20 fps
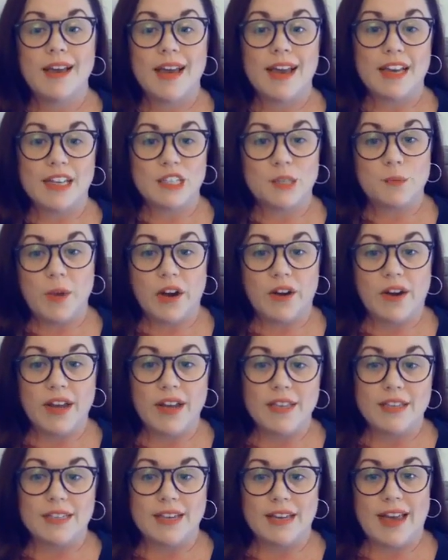
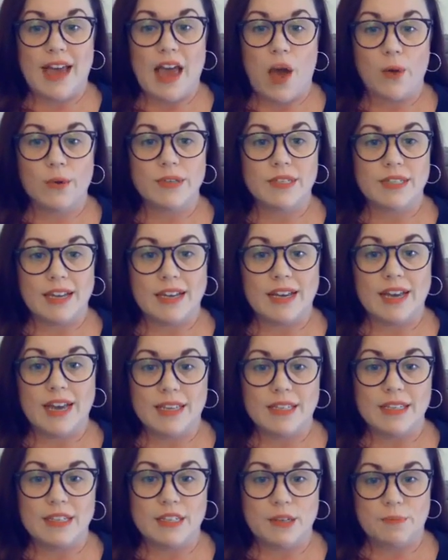experiencing housing
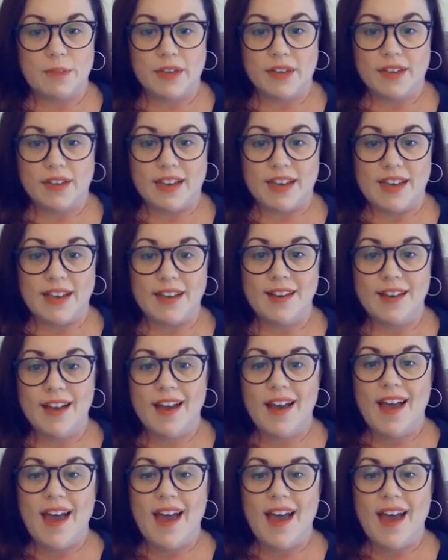instability.